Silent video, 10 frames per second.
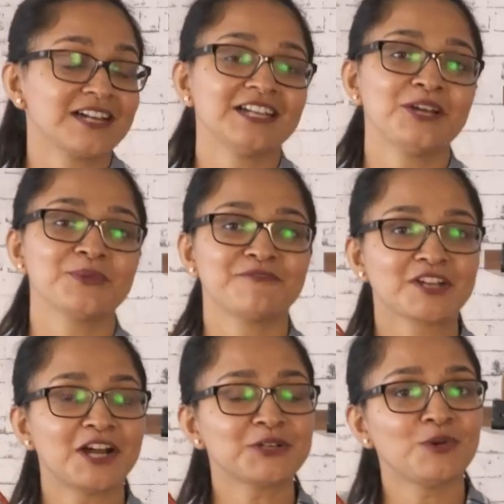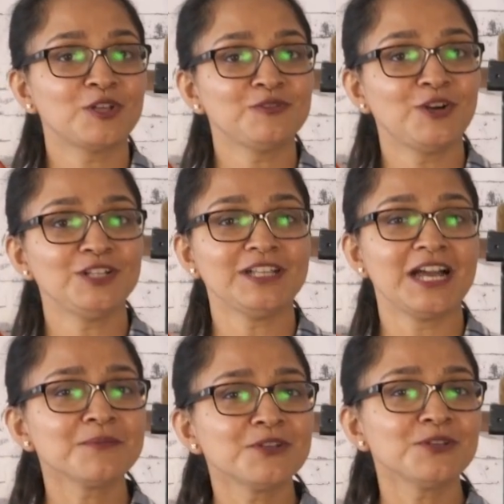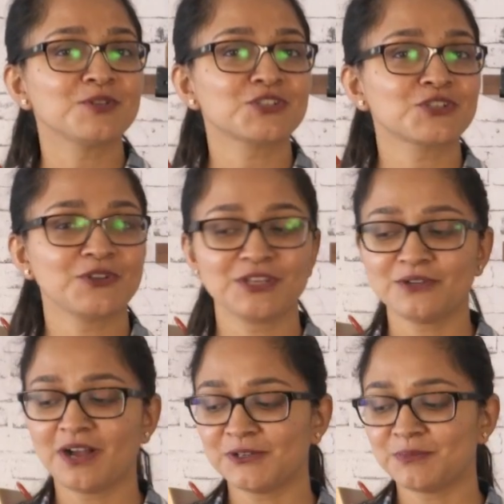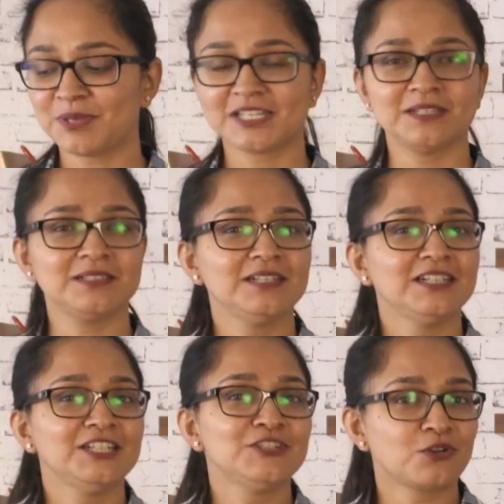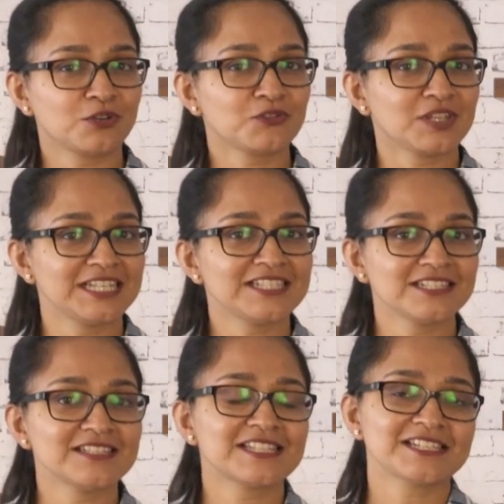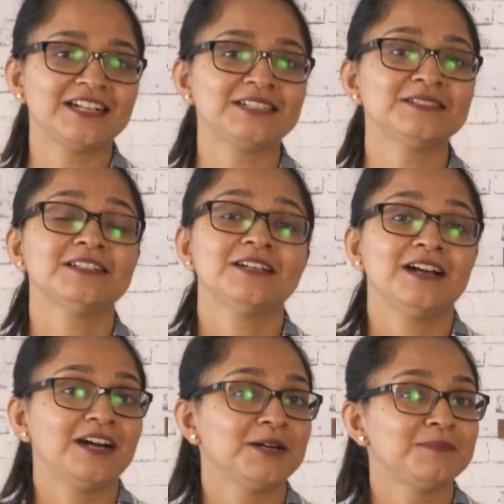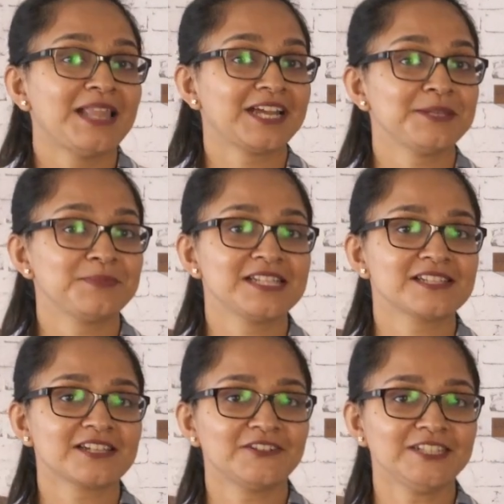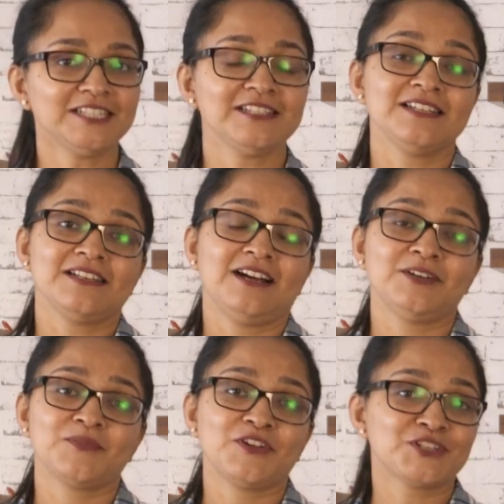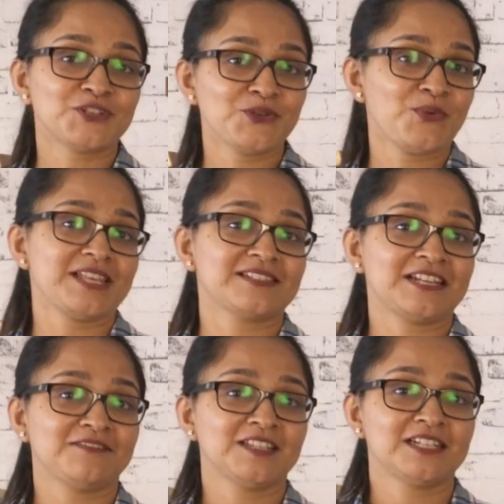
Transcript: Kakhana with Figaro olive oil, I'm going to be showing you how to make a North Indian style black-eyed beans curry. There are two ways that I've